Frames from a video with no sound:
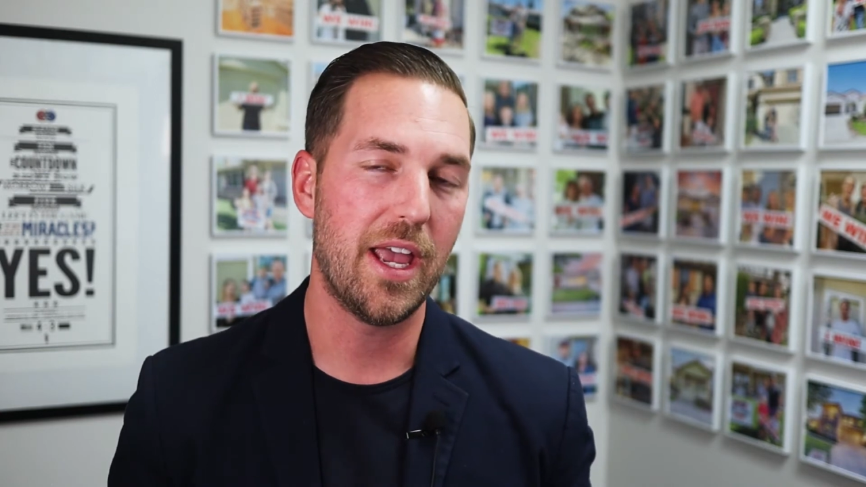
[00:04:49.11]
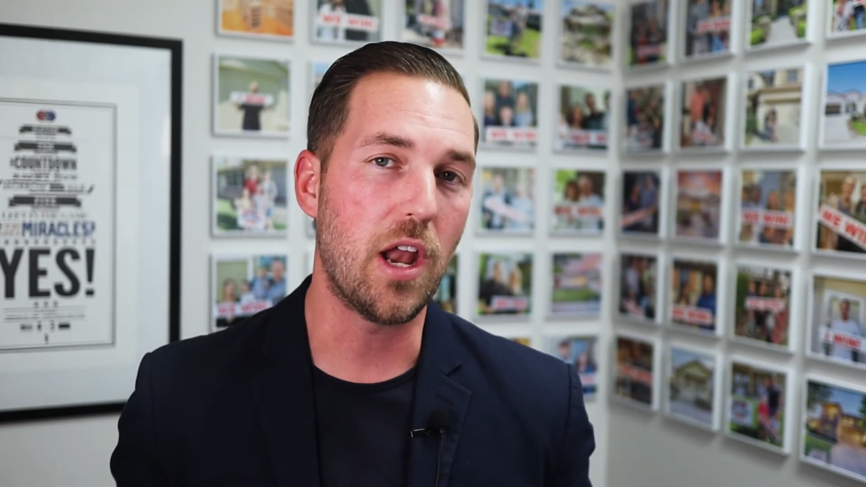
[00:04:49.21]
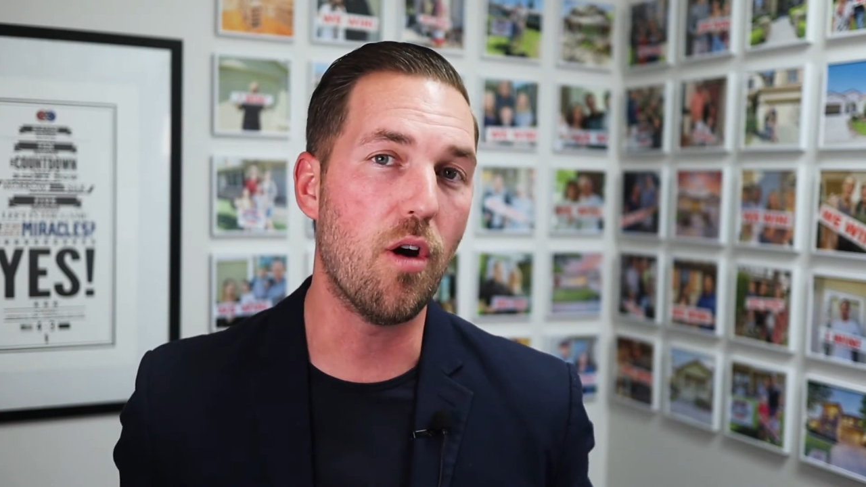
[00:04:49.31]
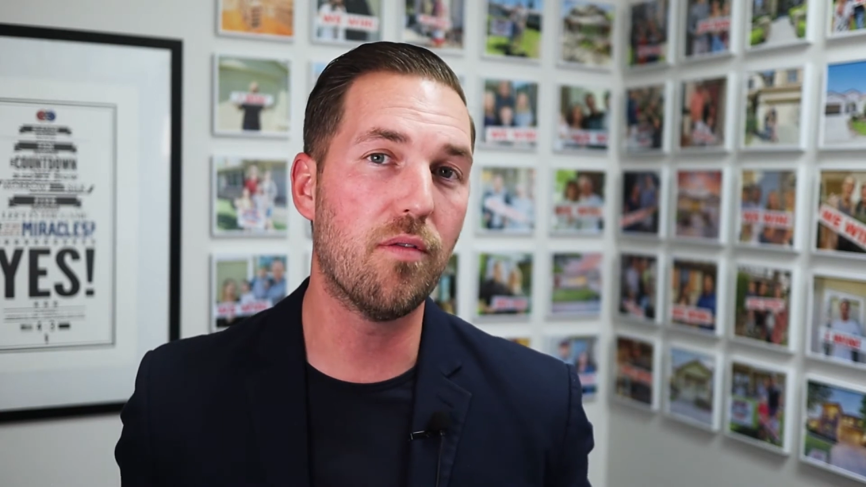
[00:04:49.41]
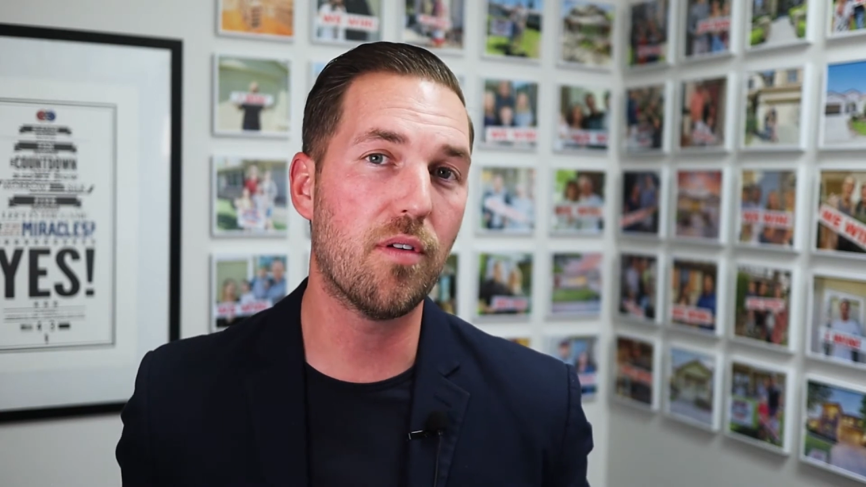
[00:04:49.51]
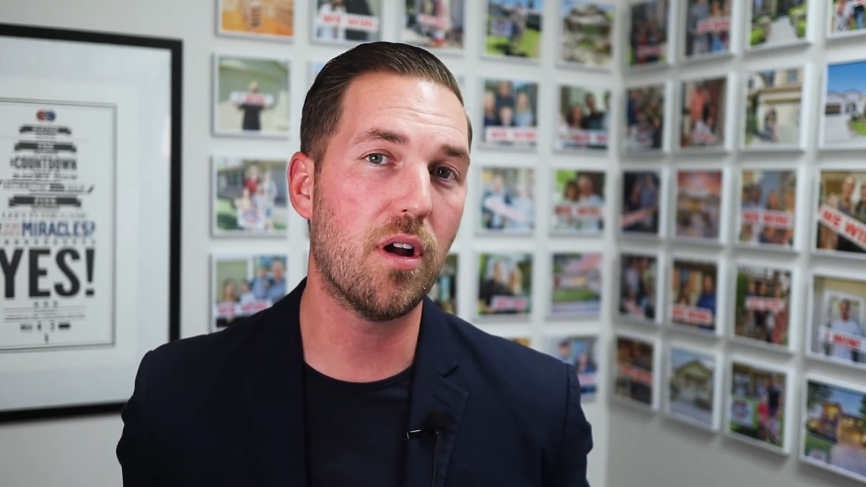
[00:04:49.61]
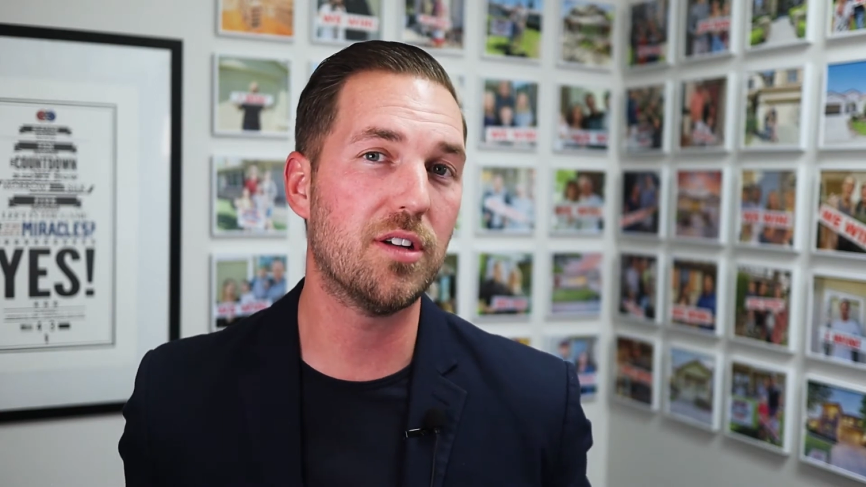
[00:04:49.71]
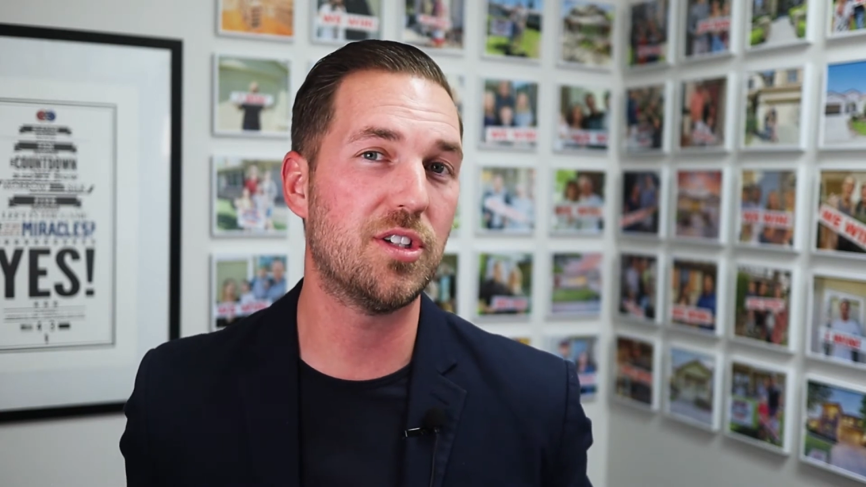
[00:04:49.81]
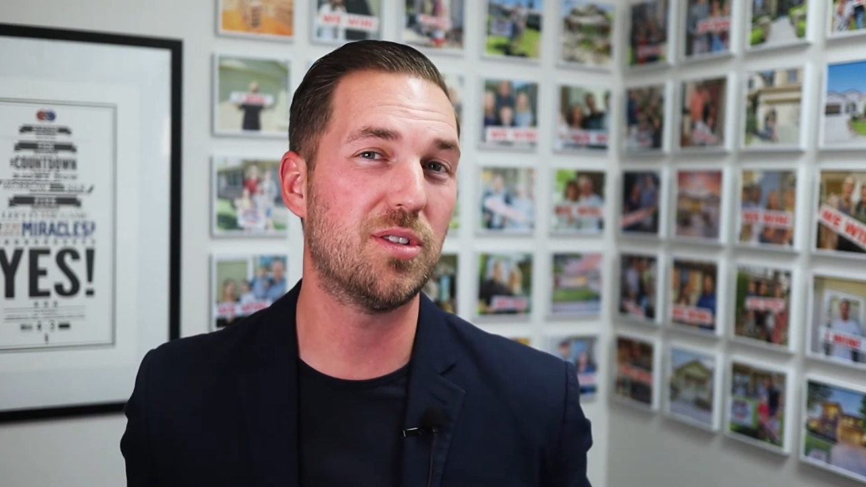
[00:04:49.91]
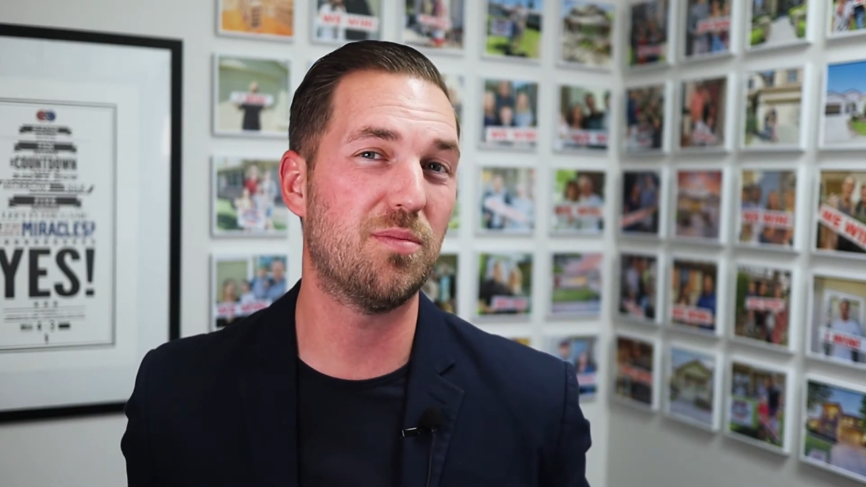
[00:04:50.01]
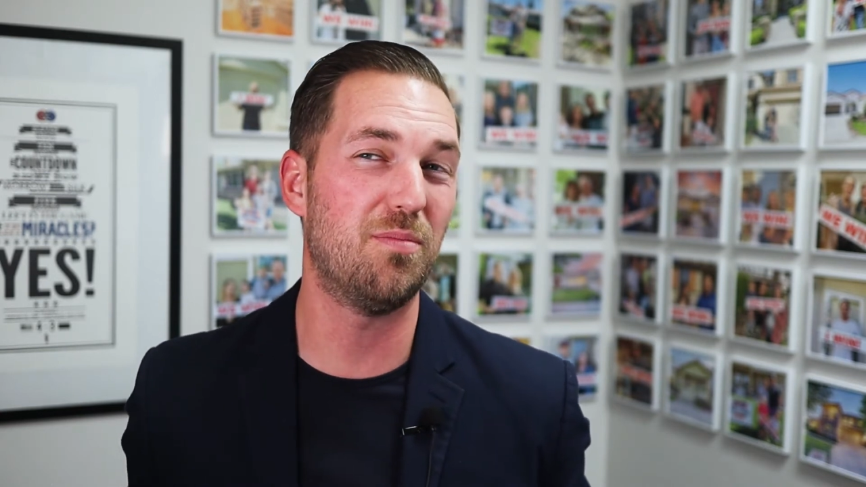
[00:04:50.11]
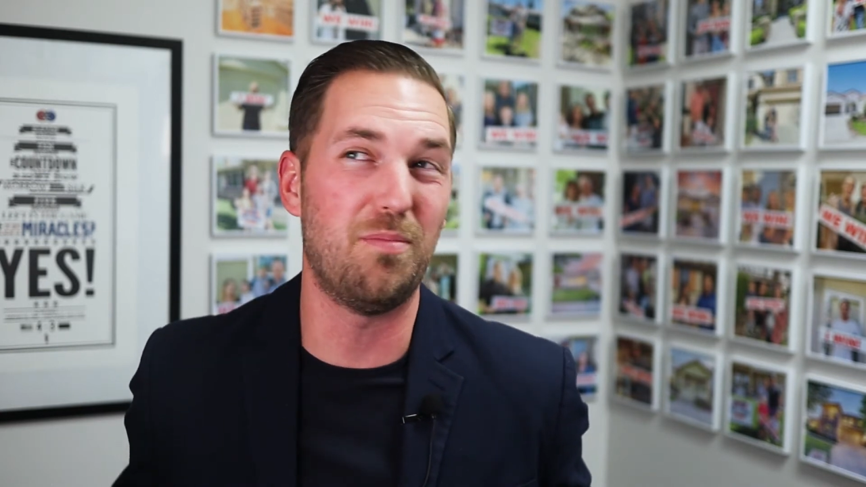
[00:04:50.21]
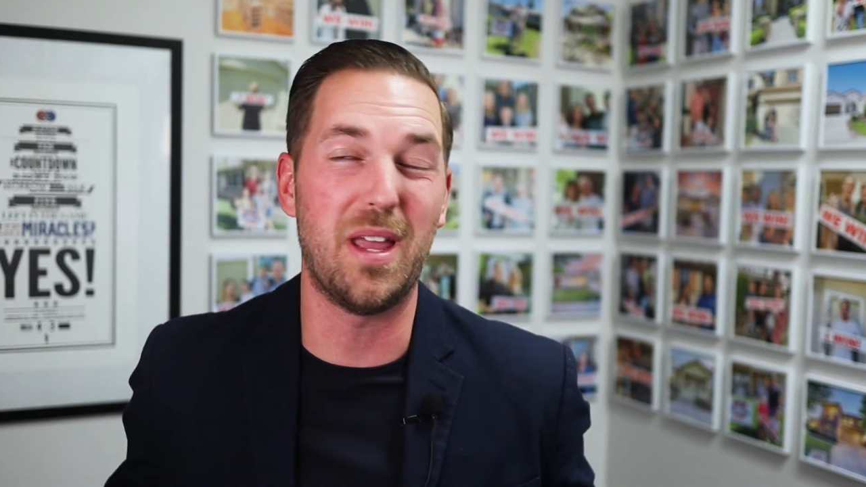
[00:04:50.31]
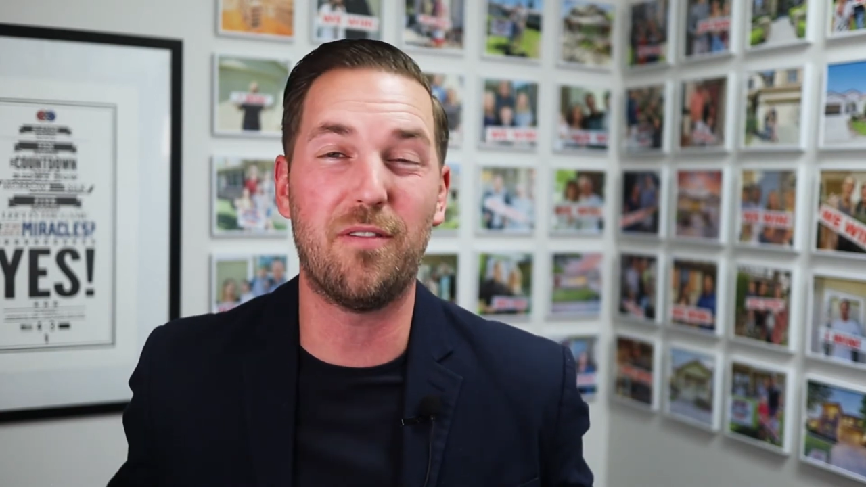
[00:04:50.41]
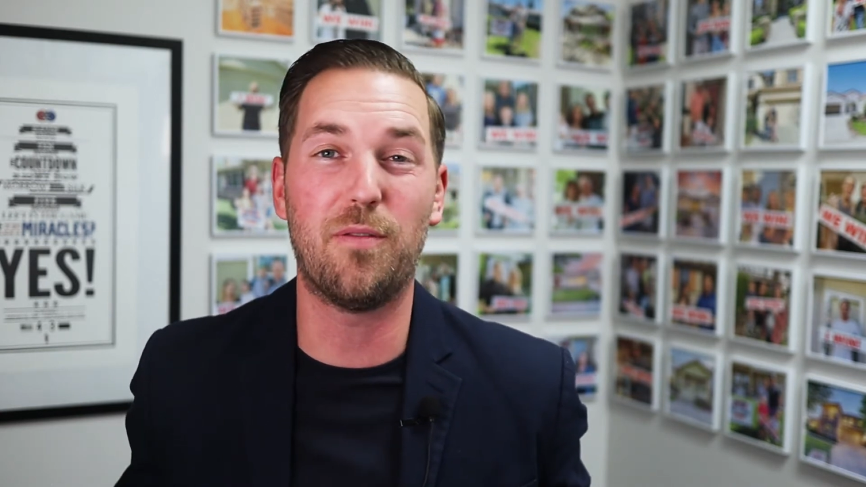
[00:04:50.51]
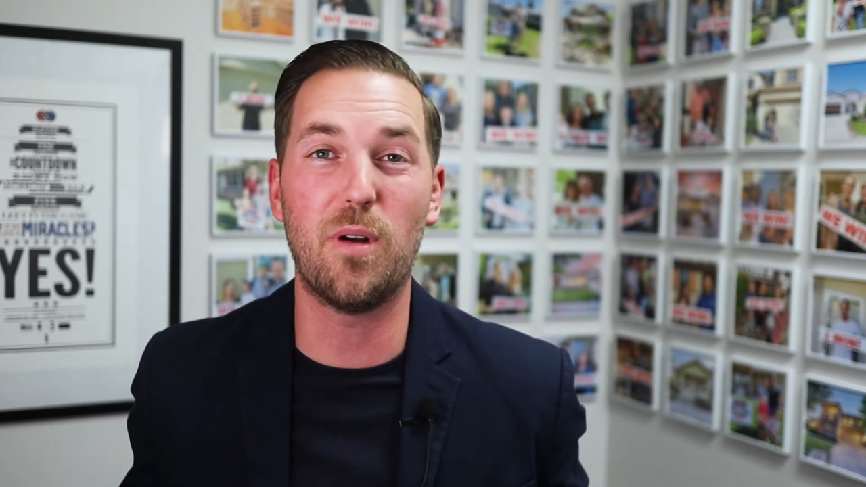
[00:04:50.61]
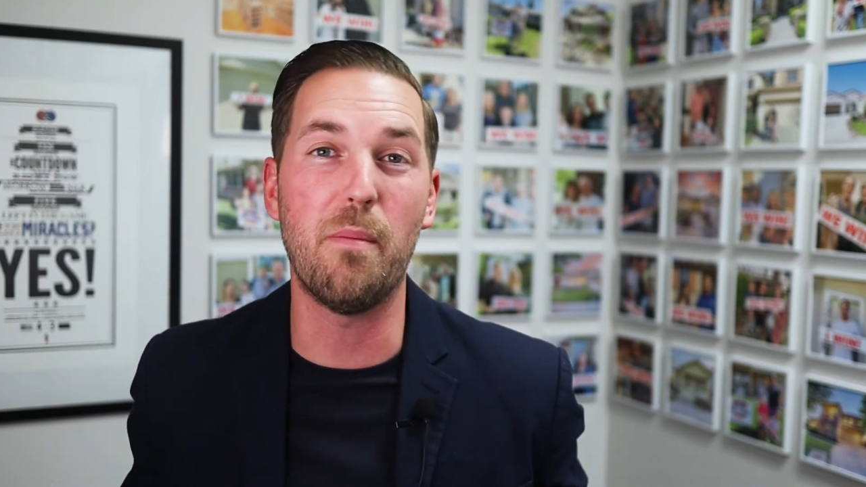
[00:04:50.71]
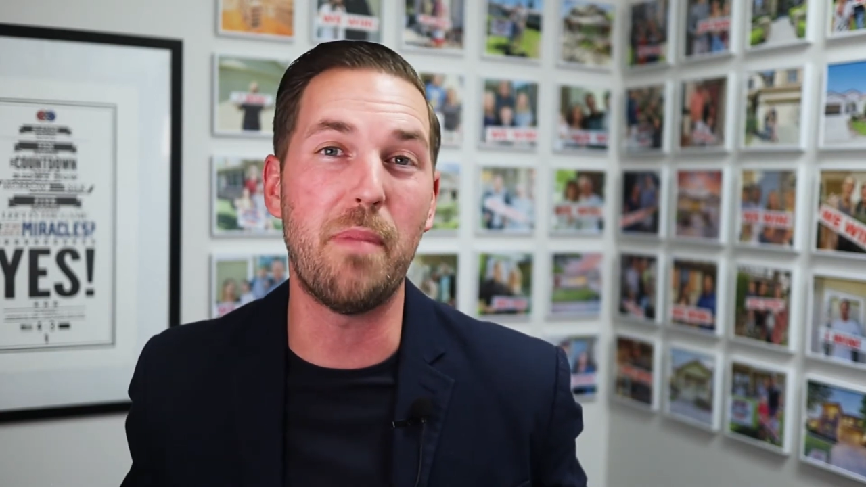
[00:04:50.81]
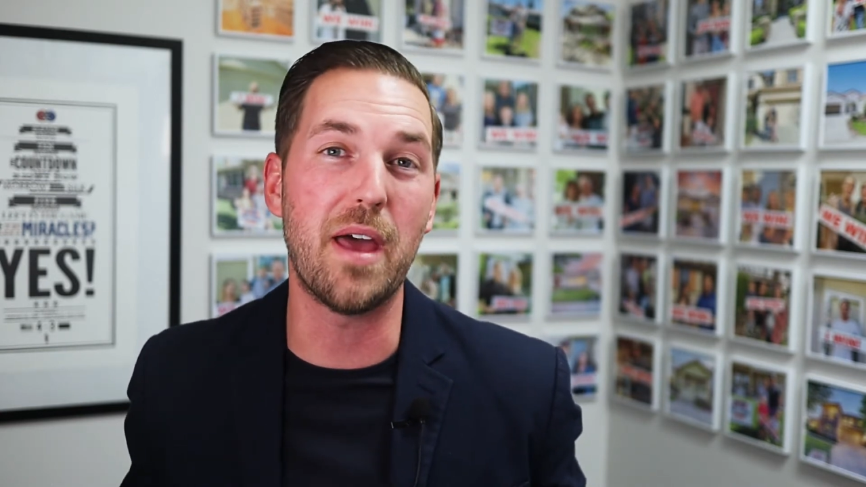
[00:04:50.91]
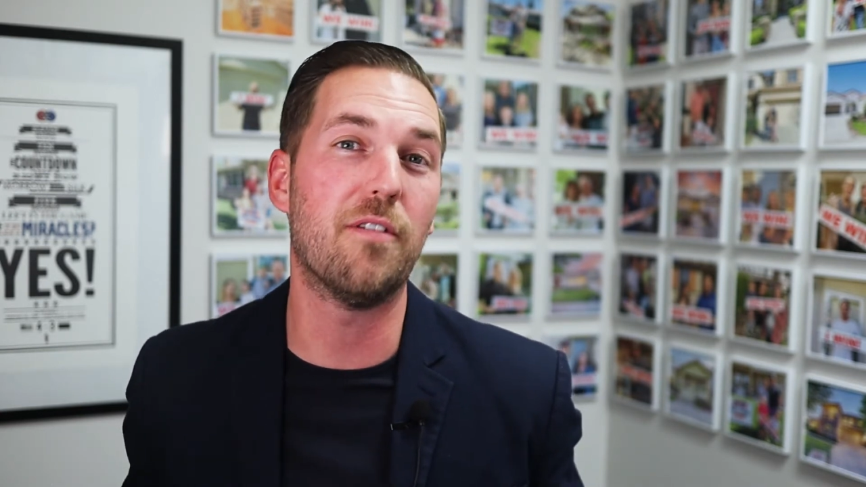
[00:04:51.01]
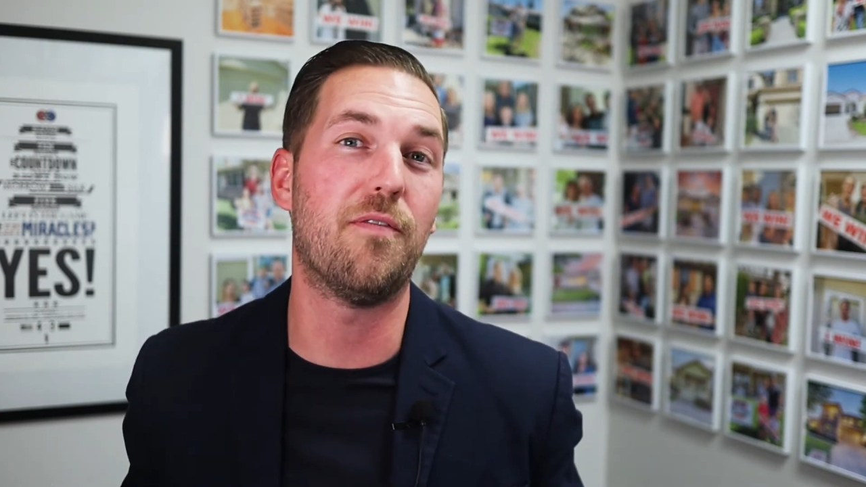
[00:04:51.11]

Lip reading: and overall just make for a better